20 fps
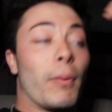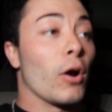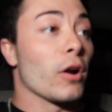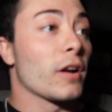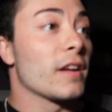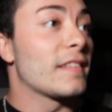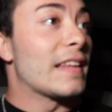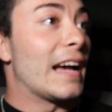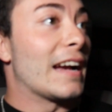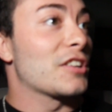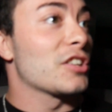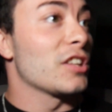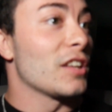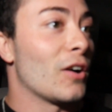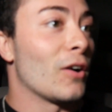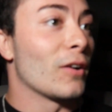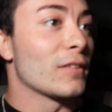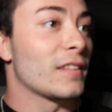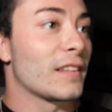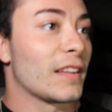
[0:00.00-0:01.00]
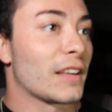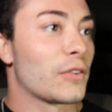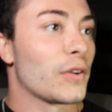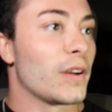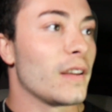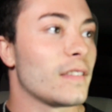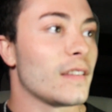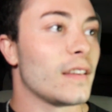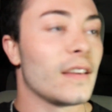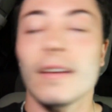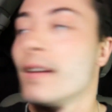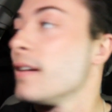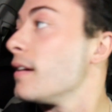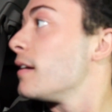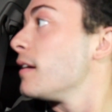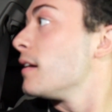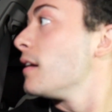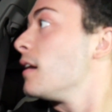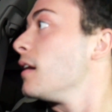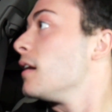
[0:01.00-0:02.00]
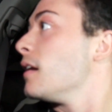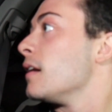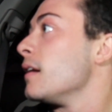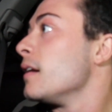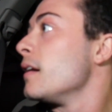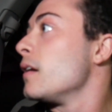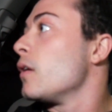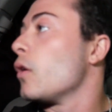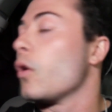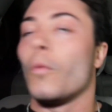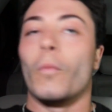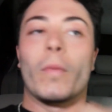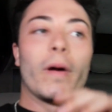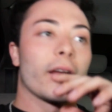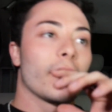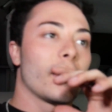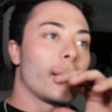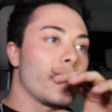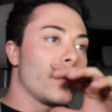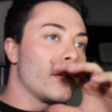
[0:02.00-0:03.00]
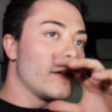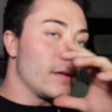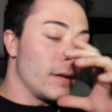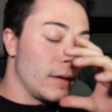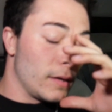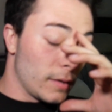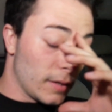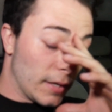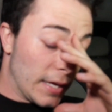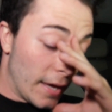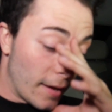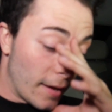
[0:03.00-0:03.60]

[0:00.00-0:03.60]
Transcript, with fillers: park is actually haunted like crazy. I know. Oh my god. That was weird.